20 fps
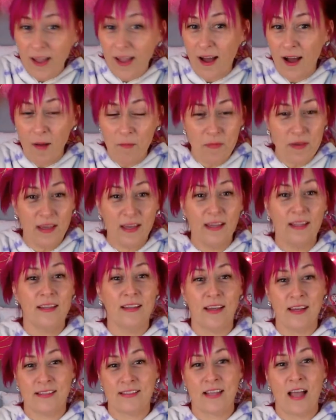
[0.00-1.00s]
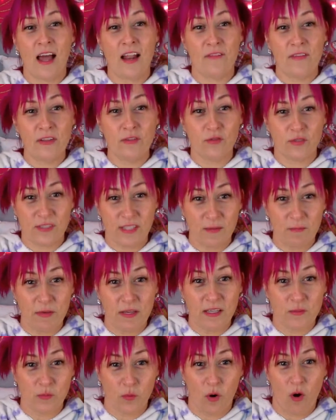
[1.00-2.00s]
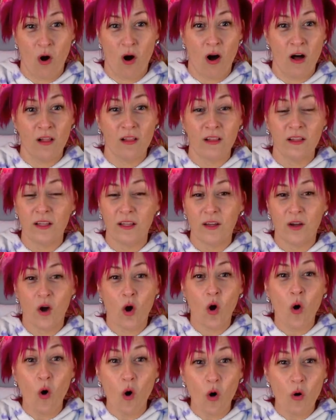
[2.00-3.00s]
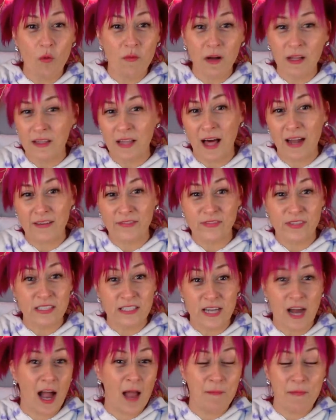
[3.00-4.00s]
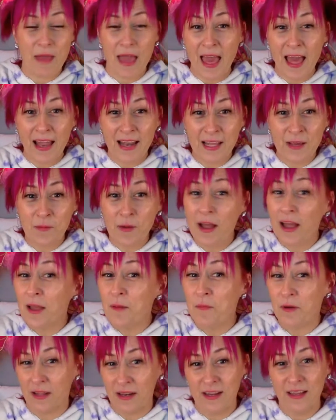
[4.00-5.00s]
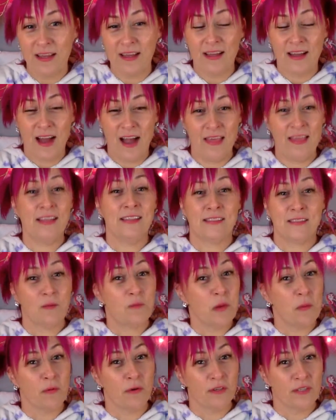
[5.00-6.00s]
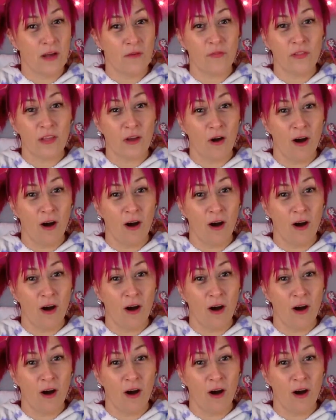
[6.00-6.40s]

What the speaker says: I mean, it's kind of interesting because we're all home a lot of the time anyway, but I think some people are definitely